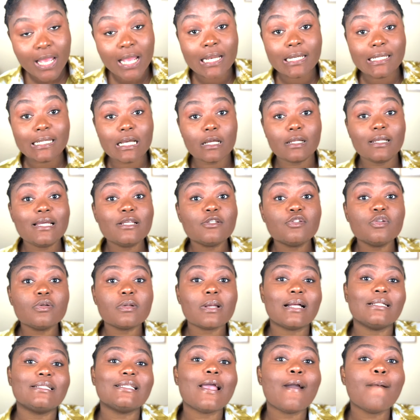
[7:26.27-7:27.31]
Now let's look
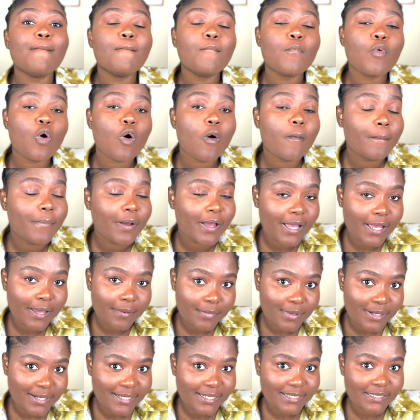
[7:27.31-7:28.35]
at a more
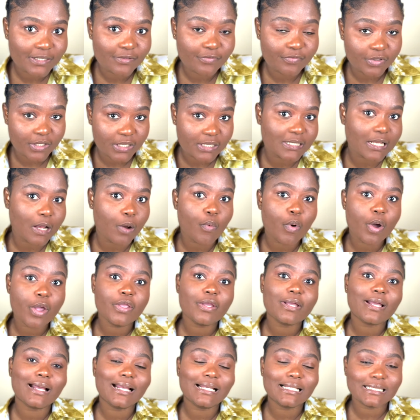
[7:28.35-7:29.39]
permanent visa where you
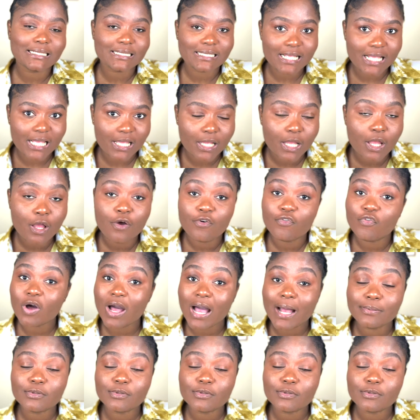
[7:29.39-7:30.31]
can stay for up